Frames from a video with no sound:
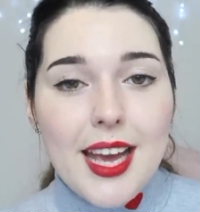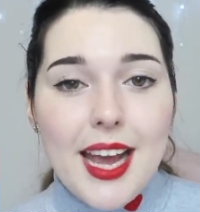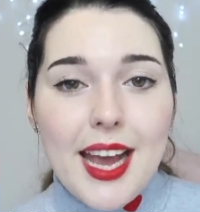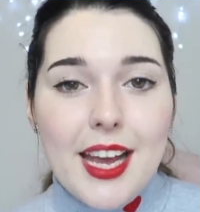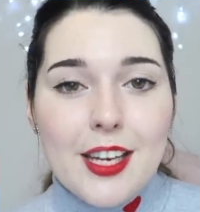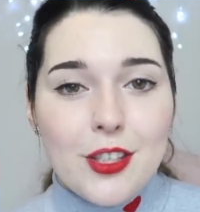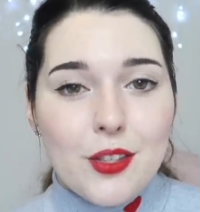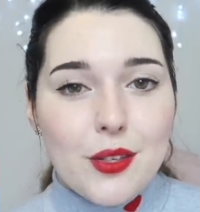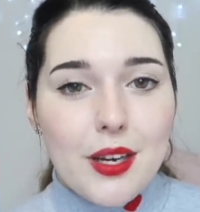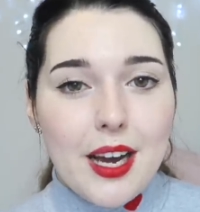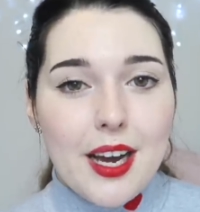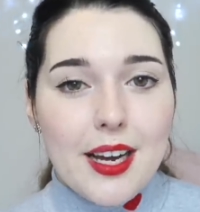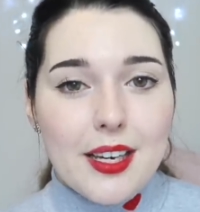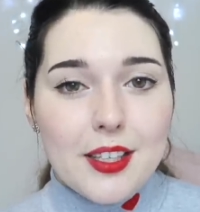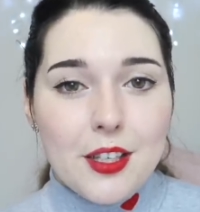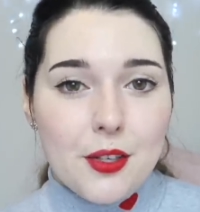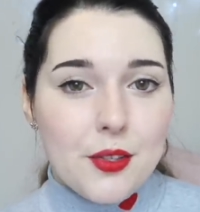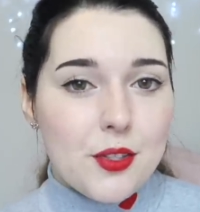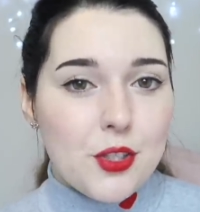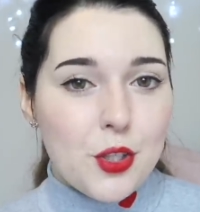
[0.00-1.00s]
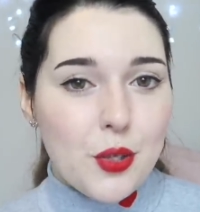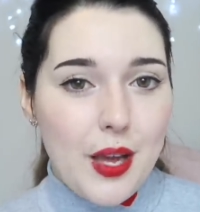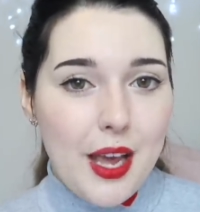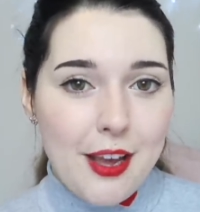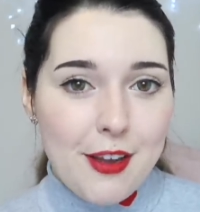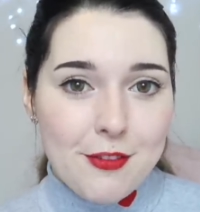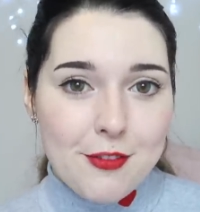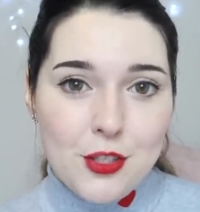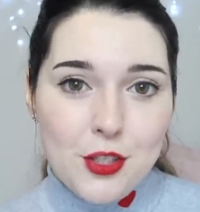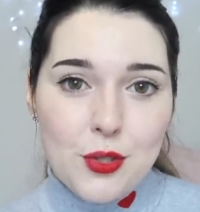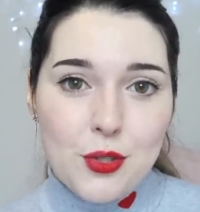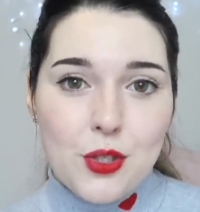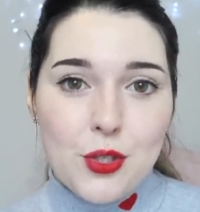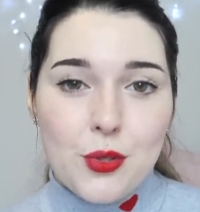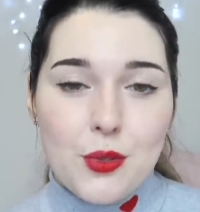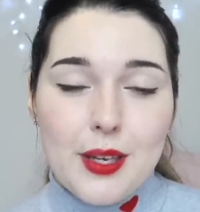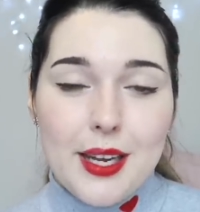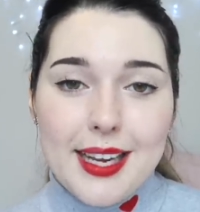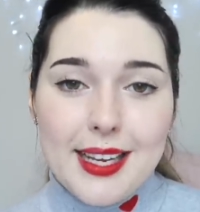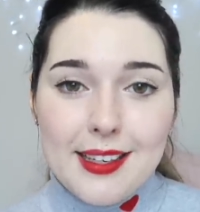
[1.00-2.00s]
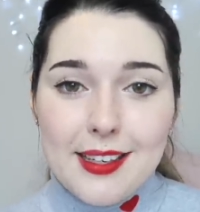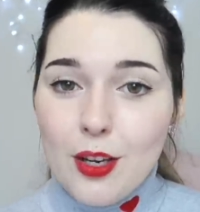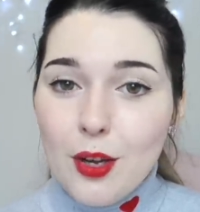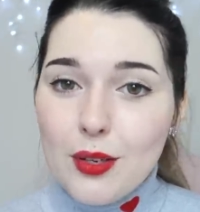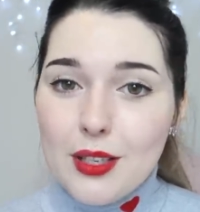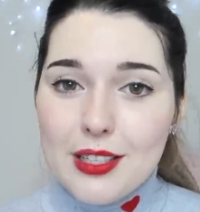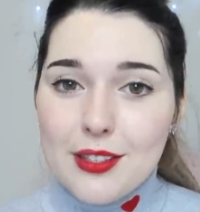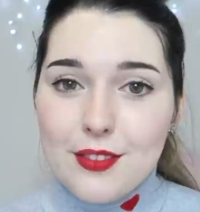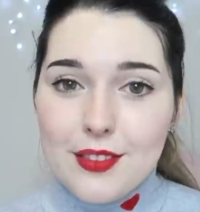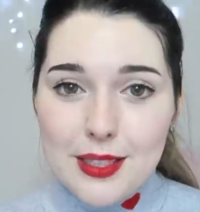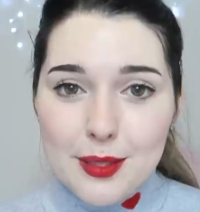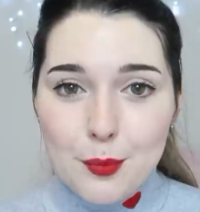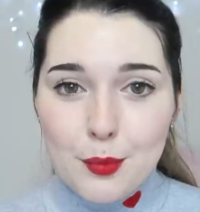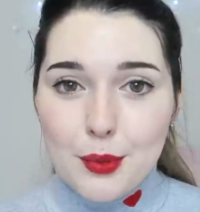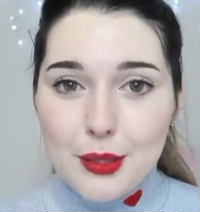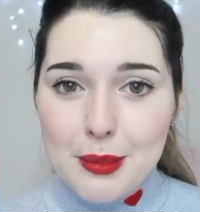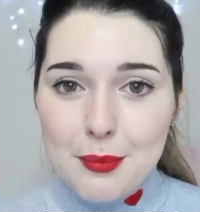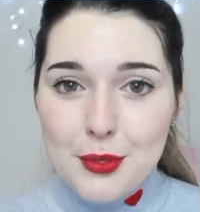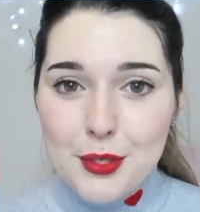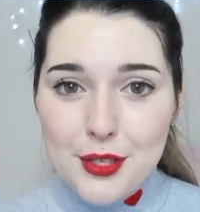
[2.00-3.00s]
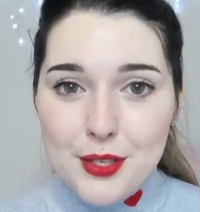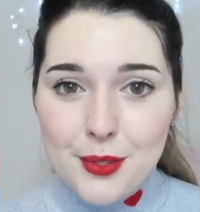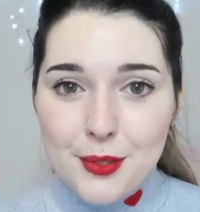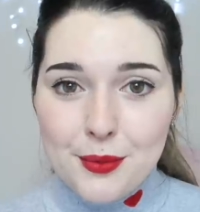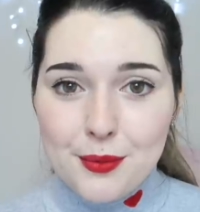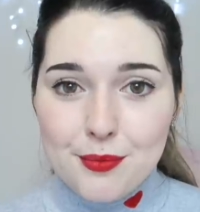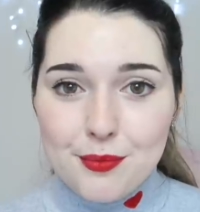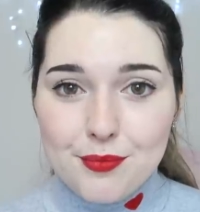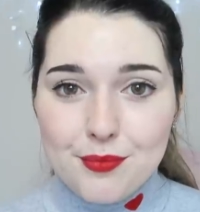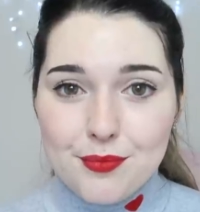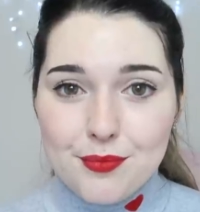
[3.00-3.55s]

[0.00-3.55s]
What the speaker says: and you are going to have to do a lot of lip prep too.